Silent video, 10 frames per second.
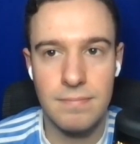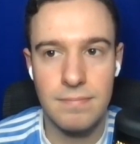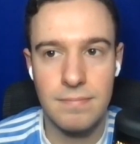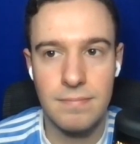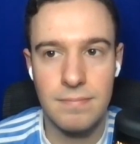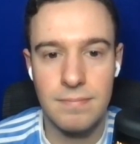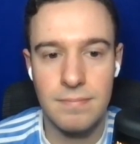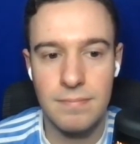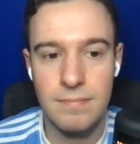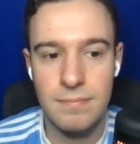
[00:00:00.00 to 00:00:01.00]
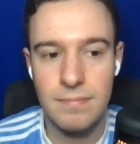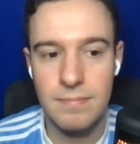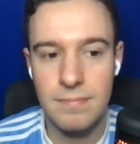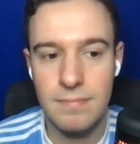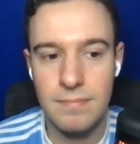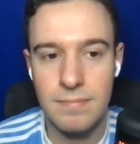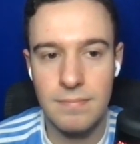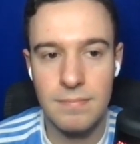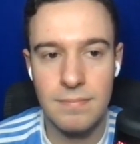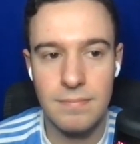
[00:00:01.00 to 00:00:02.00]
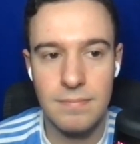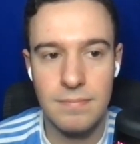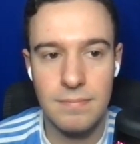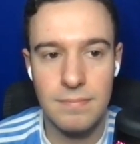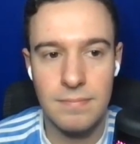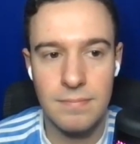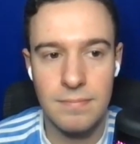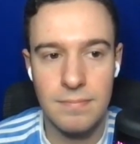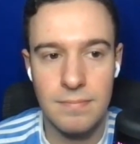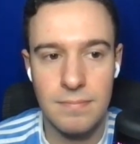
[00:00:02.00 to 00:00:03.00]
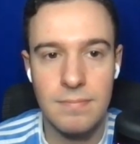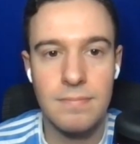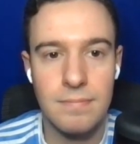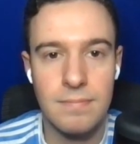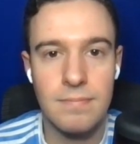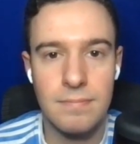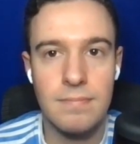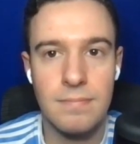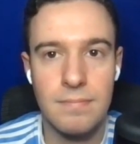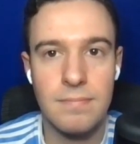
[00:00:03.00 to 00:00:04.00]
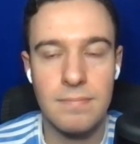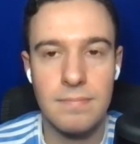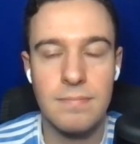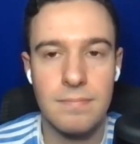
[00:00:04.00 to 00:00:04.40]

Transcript: No words are spoken by the person on screen.